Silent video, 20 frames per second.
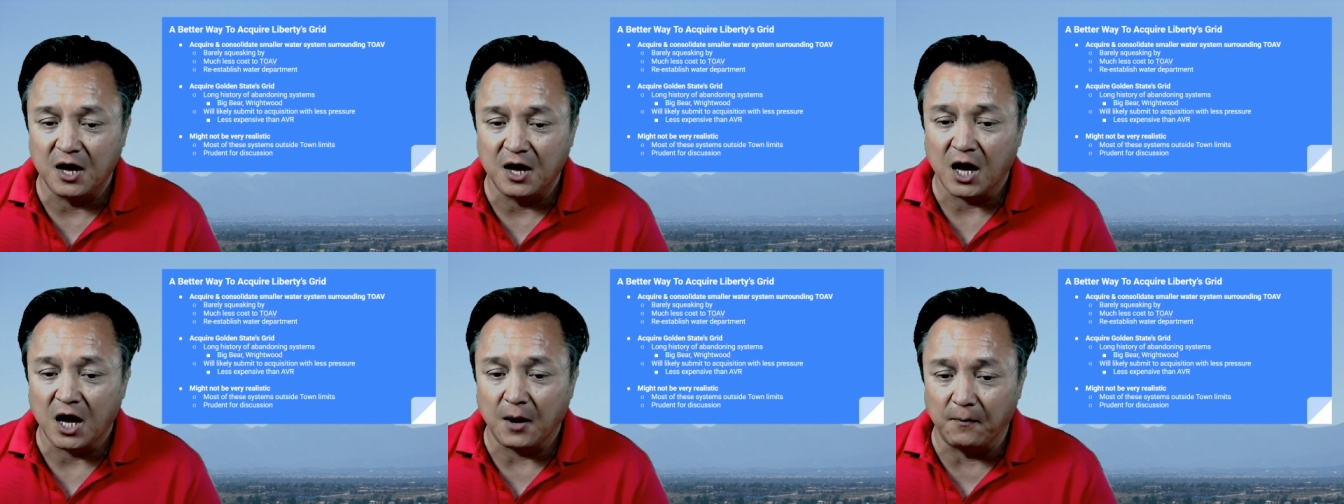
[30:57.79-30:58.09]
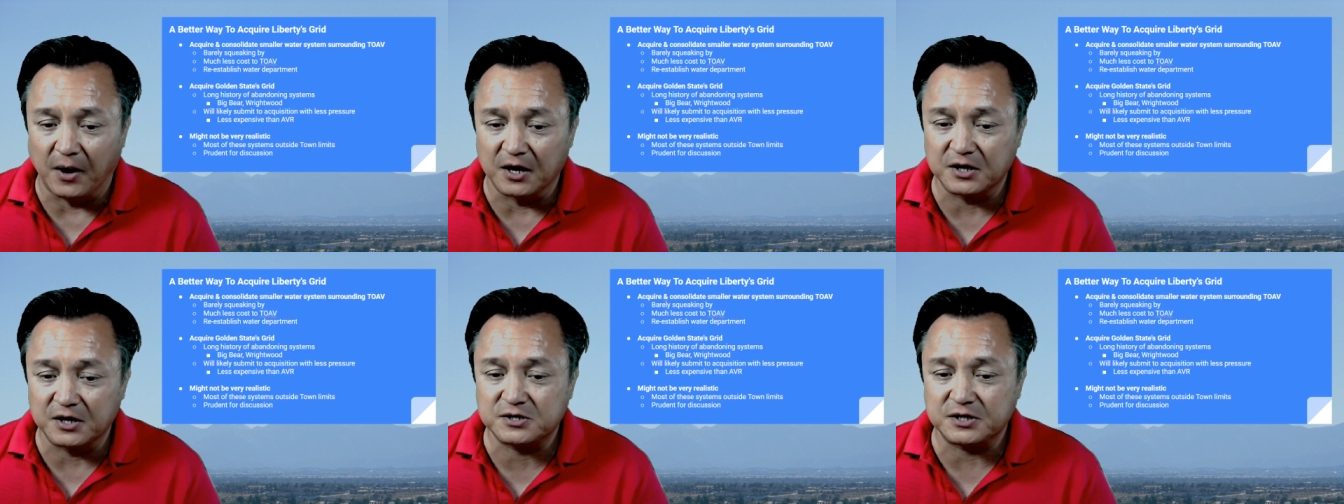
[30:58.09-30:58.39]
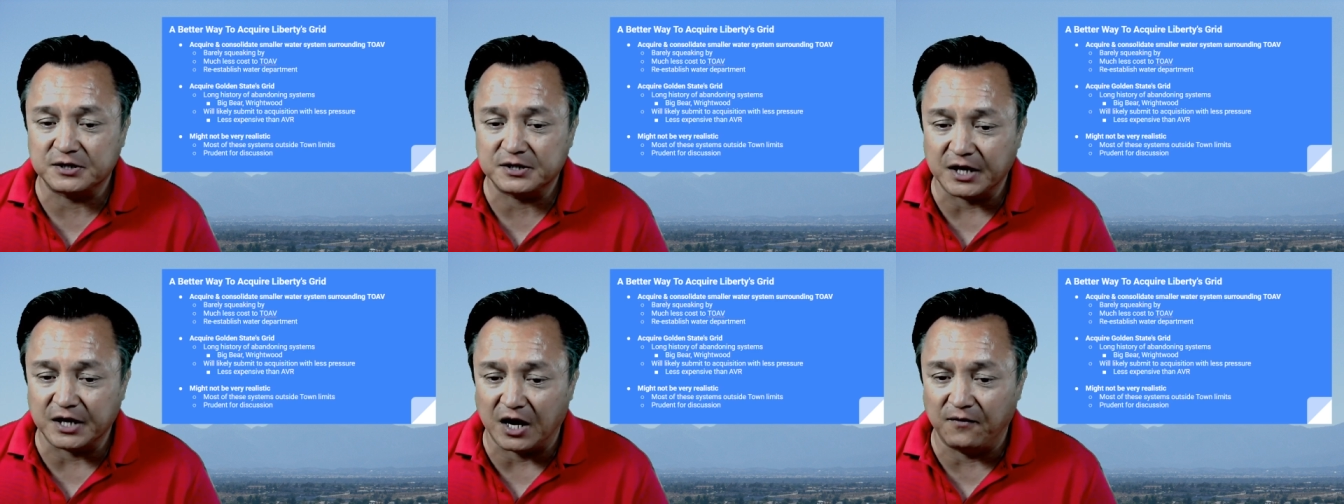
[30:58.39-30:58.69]
amongst the
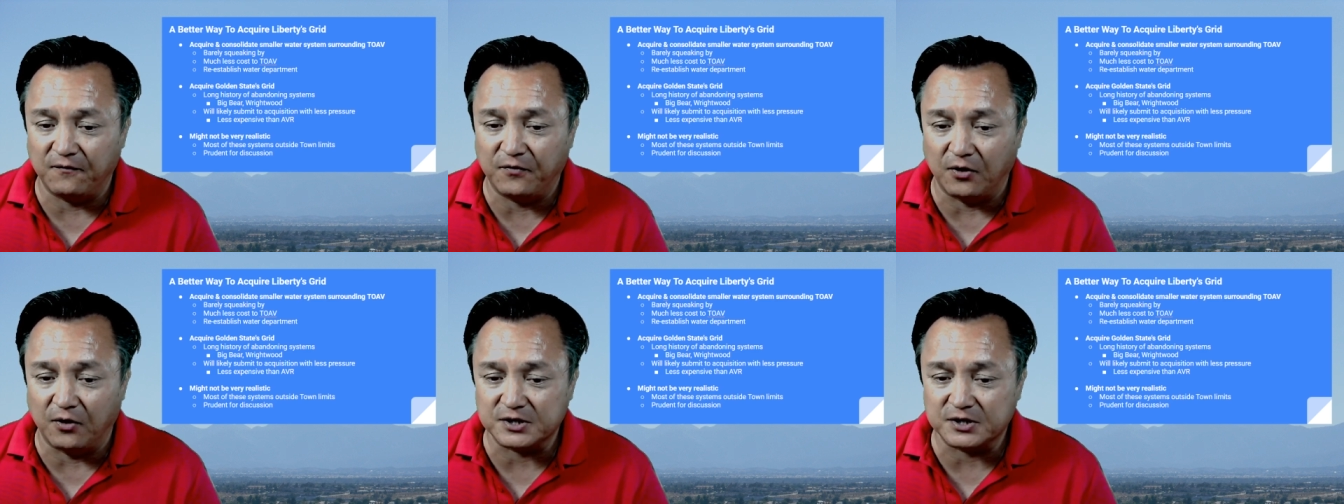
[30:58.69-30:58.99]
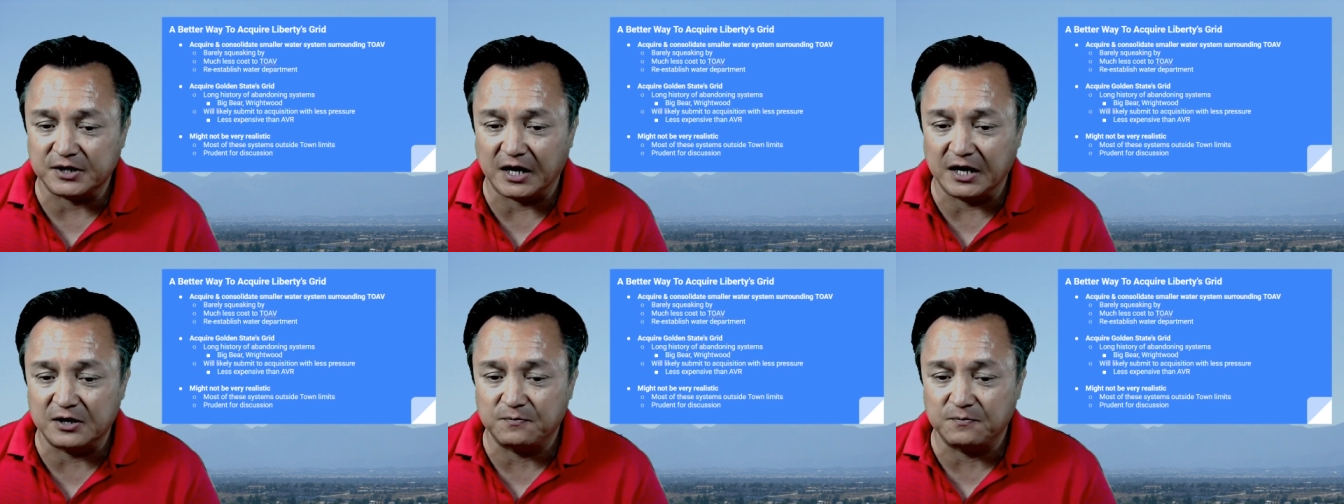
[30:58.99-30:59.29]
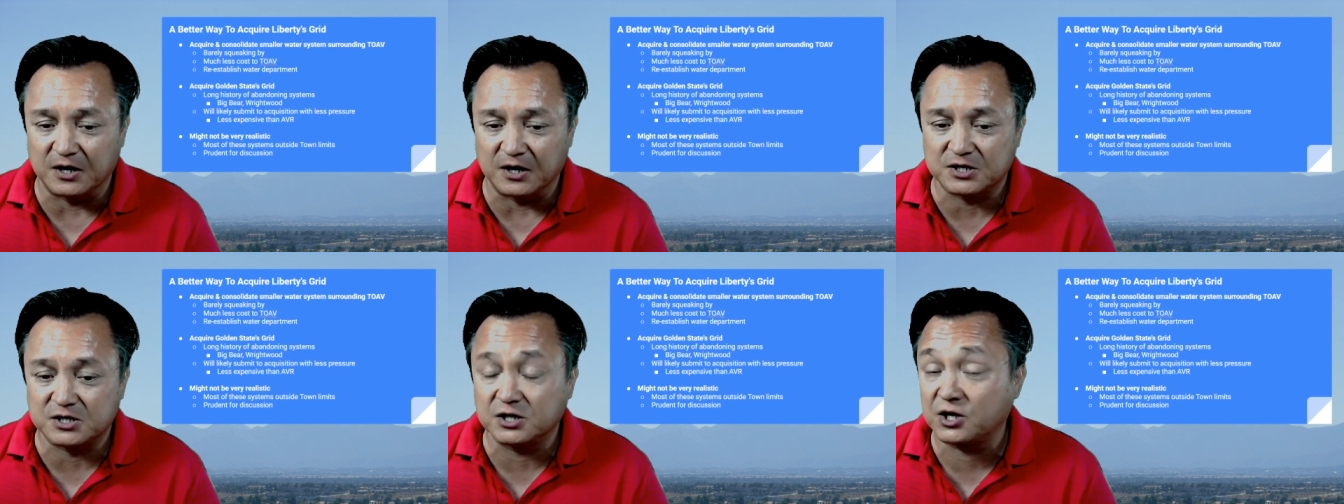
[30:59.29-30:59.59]
town folks and
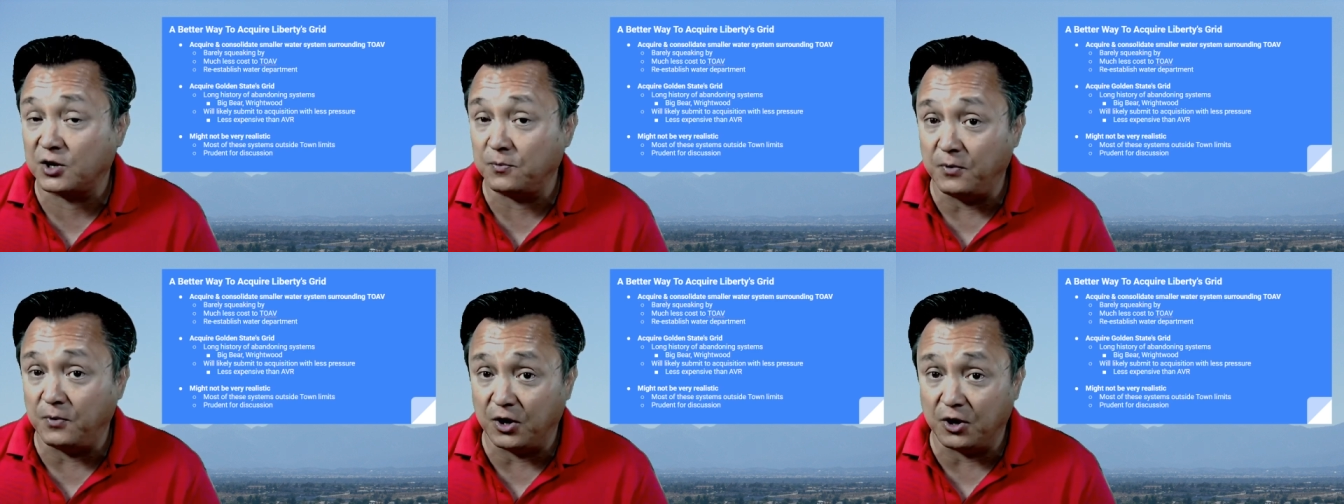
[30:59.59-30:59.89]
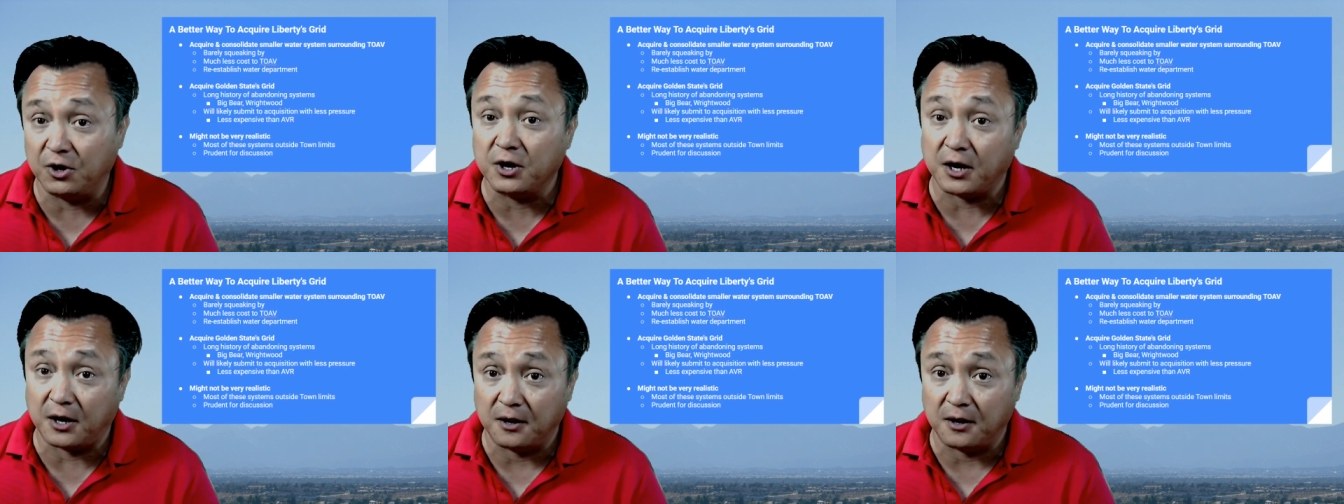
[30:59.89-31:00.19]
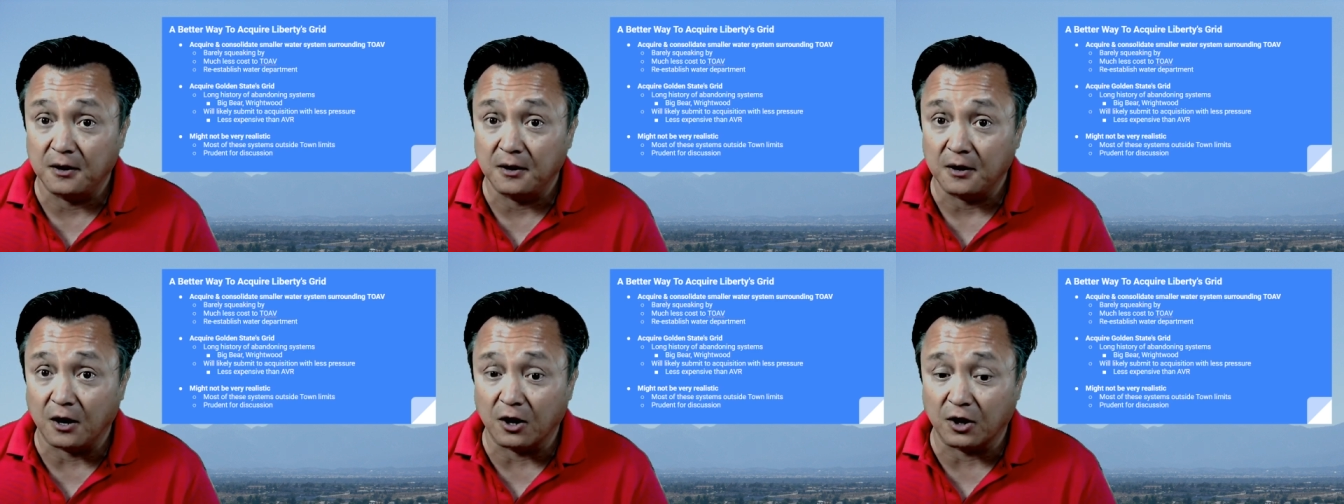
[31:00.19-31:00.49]
amongst the community,
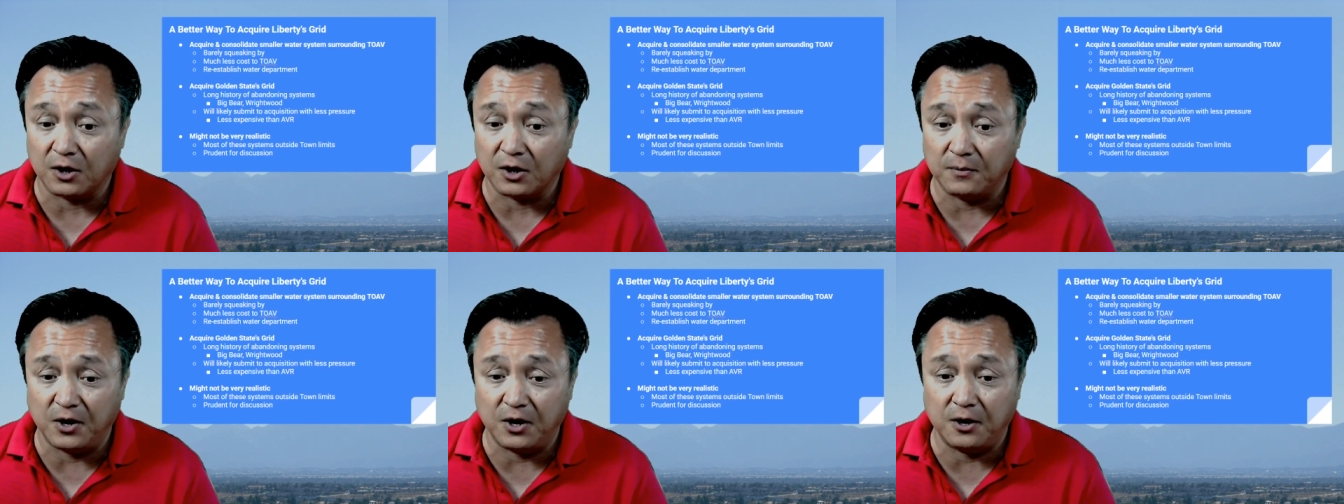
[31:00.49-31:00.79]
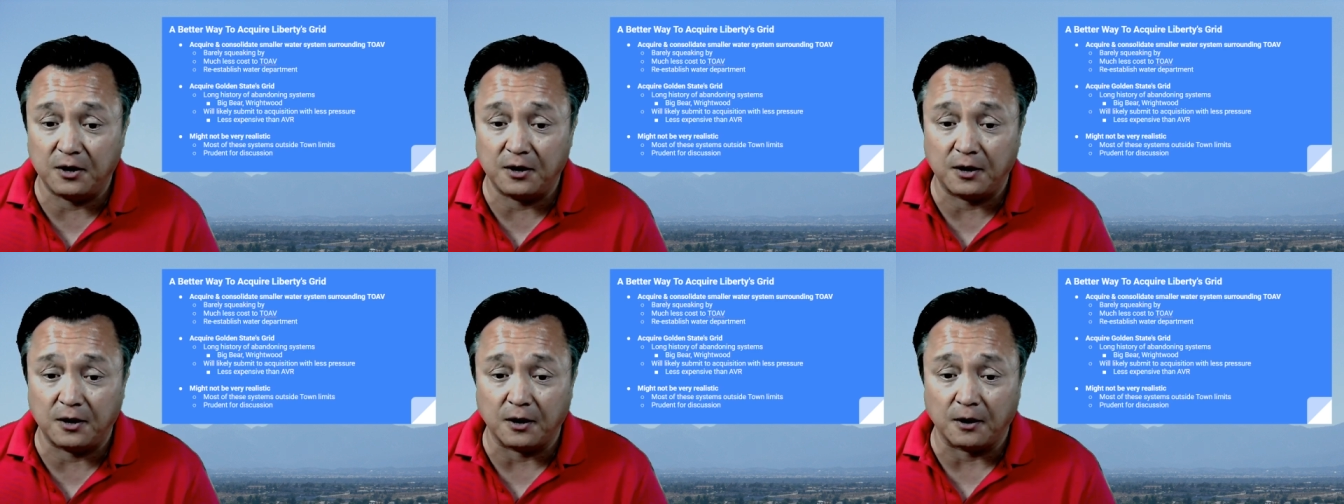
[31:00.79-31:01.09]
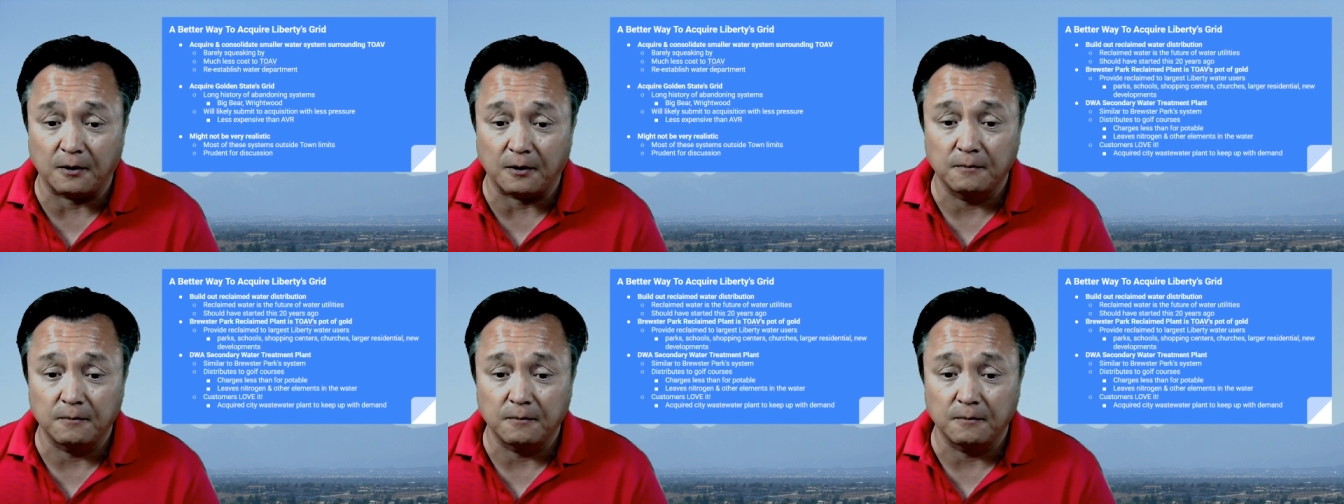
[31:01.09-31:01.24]
our community here.